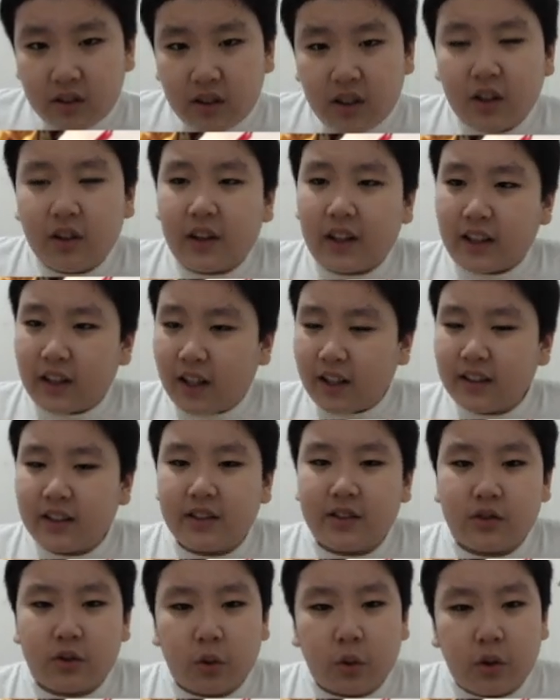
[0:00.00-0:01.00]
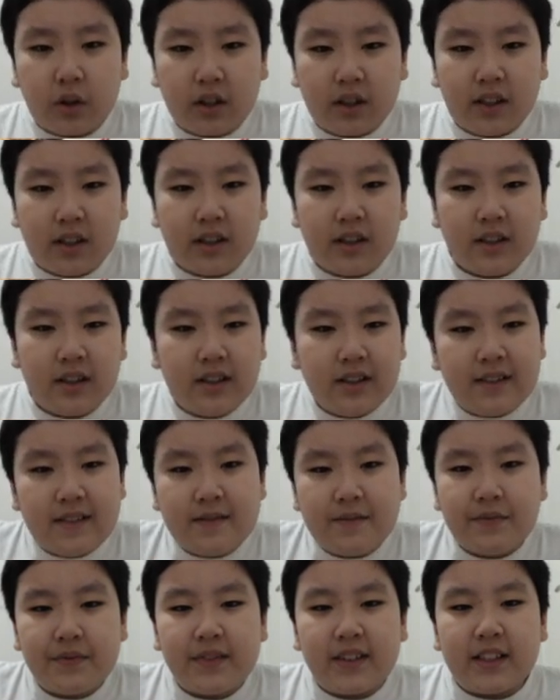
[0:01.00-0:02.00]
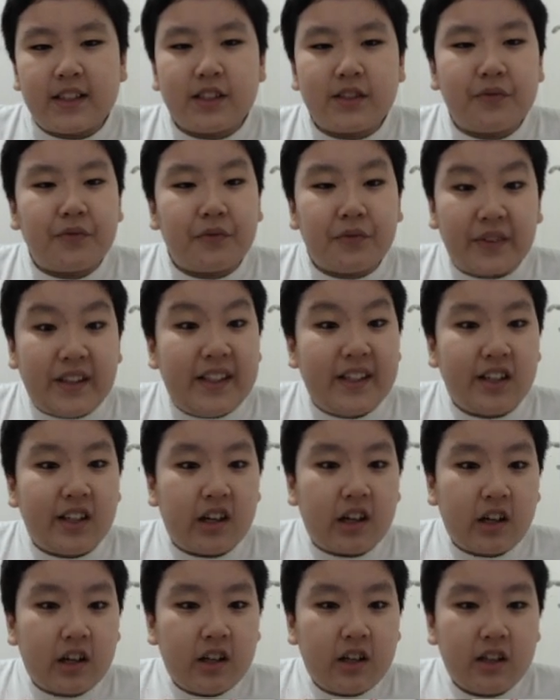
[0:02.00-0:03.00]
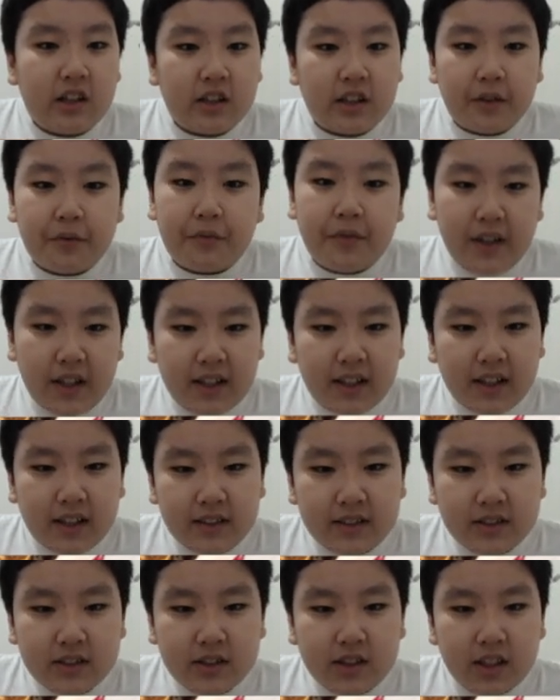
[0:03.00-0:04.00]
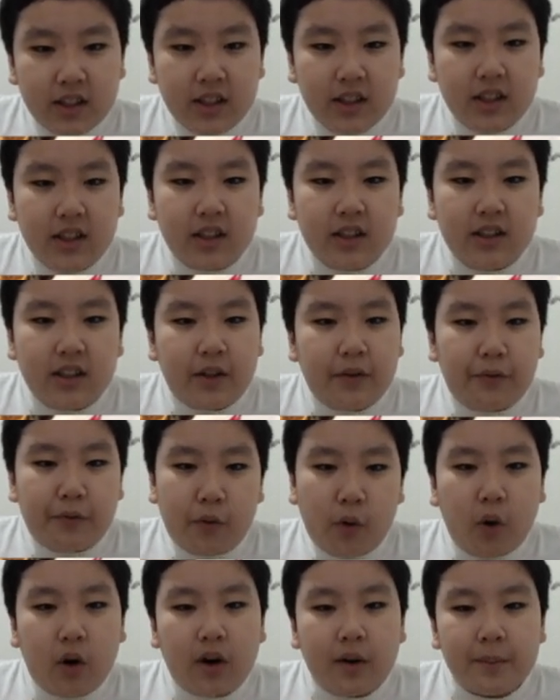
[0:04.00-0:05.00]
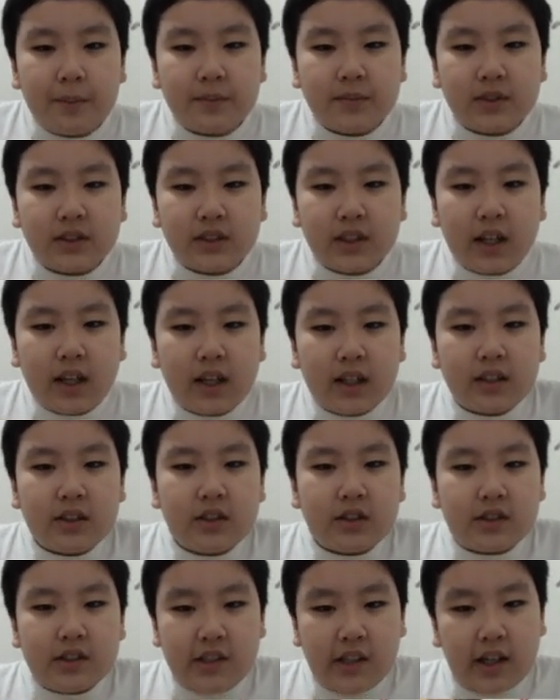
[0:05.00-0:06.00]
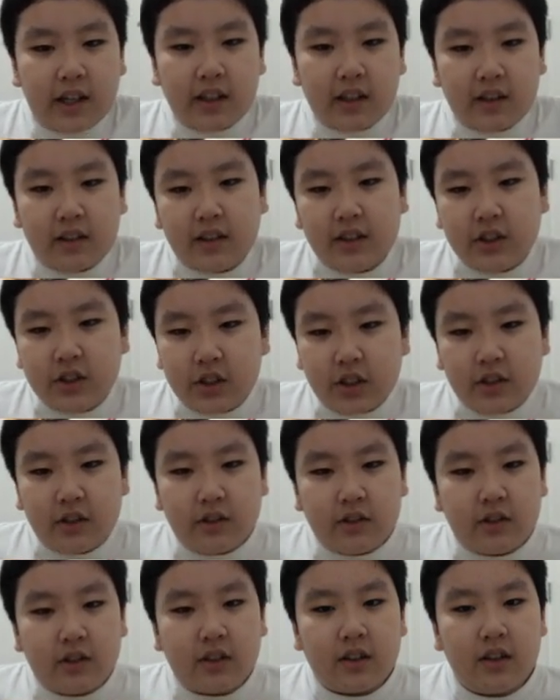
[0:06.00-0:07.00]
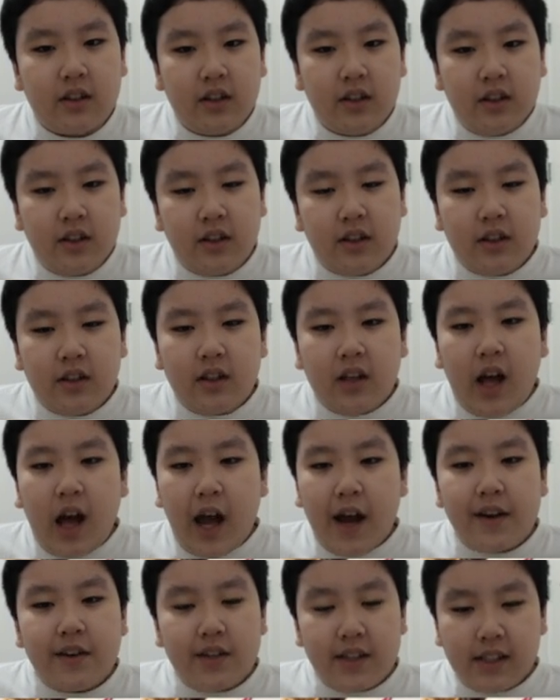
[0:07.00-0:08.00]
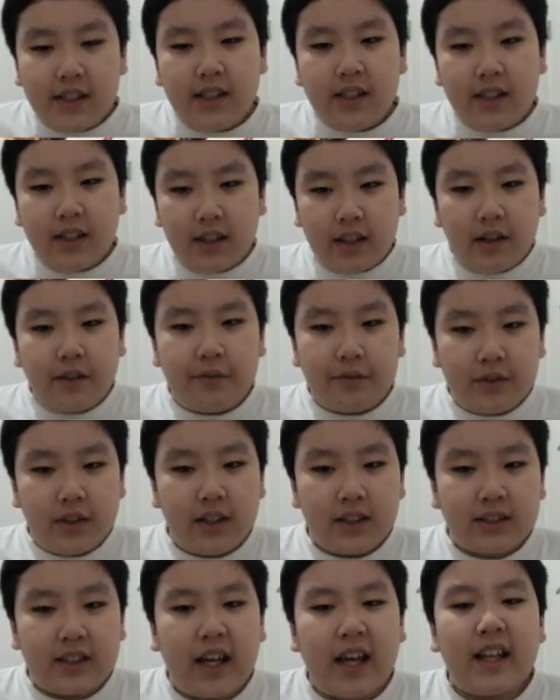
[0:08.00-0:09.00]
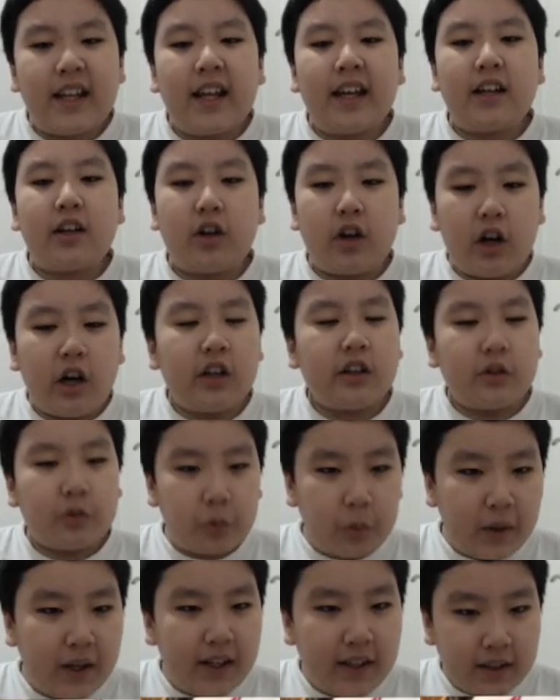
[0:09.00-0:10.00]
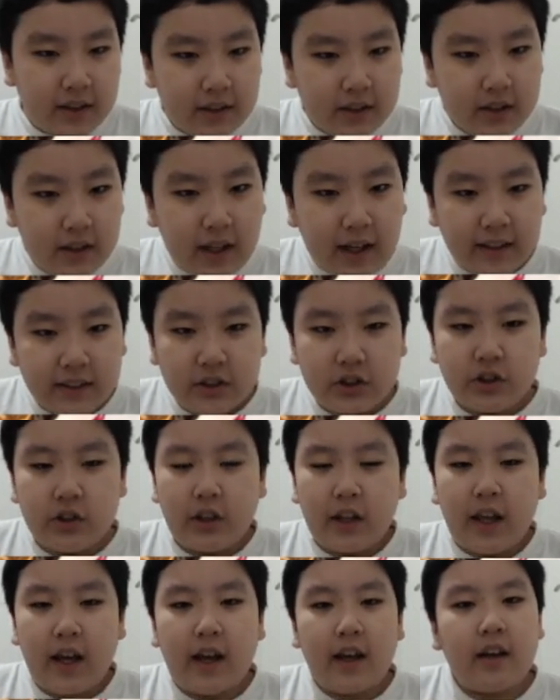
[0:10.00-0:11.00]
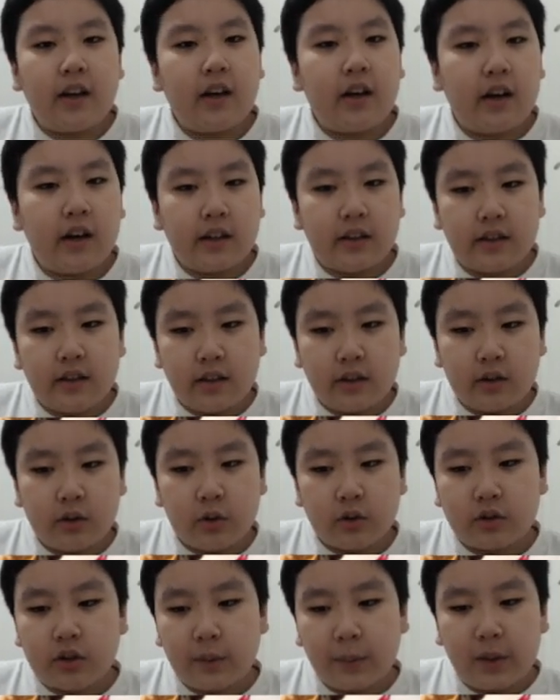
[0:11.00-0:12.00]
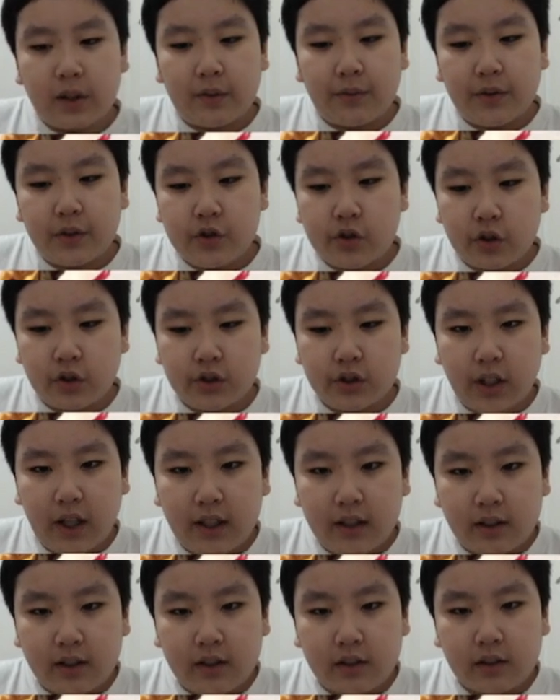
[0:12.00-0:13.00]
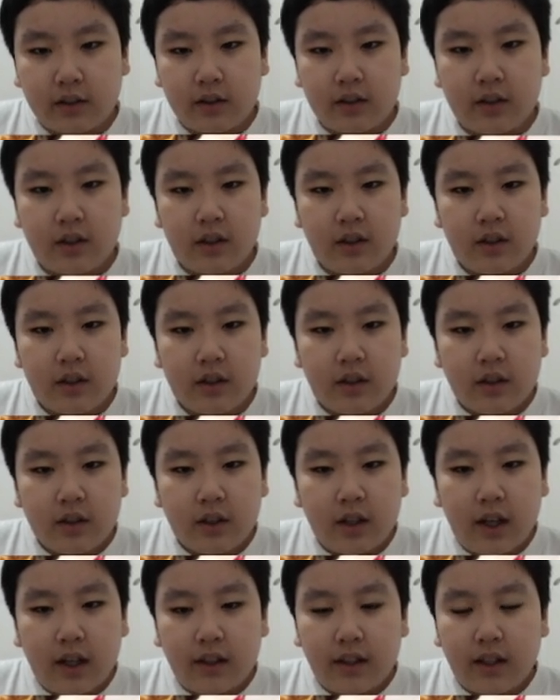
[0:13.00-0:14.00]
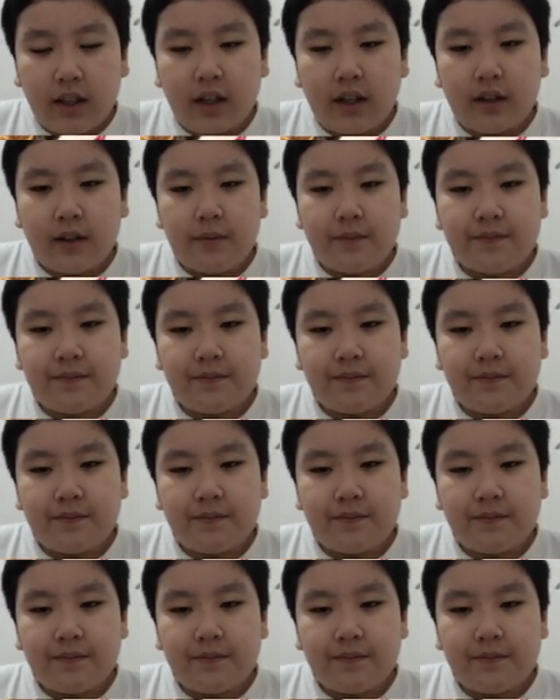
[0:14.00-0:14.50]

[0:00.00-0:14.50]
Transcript: Okay, not the story. The sphere, the villains, the forms, and just Decker in general. I really love this, and I can't wait. 9th July on the Ultraman official channel. And yeah,